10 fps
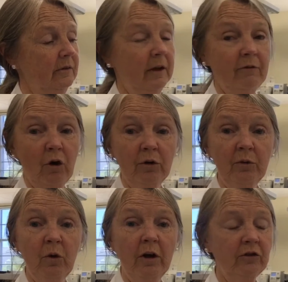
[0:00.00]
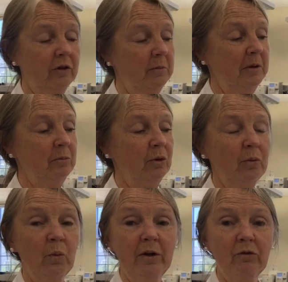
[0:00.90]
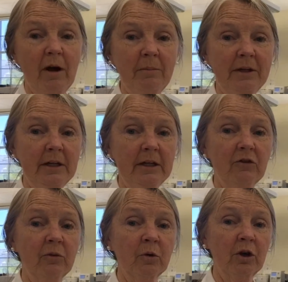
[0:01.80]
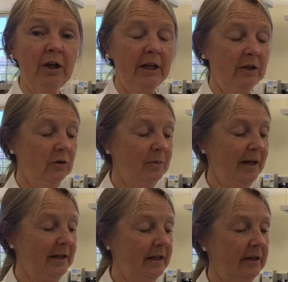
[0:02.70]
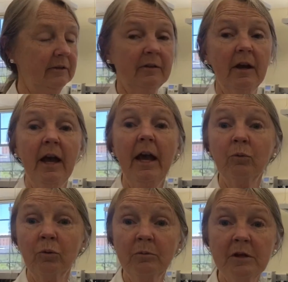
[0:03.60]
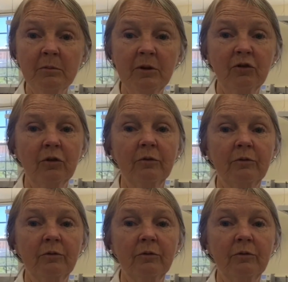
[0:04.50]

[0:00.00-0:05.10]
I've already washed them and put 1 drop in each, and we're going to incubate these at room temperature